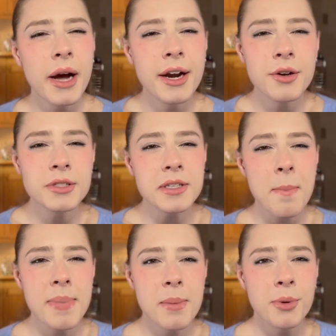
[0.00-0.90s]
I know some
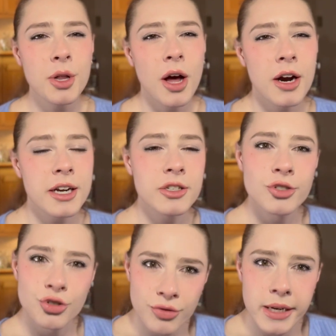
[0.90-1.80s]
people are
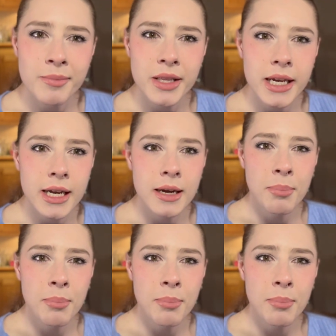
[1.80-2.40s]
extremely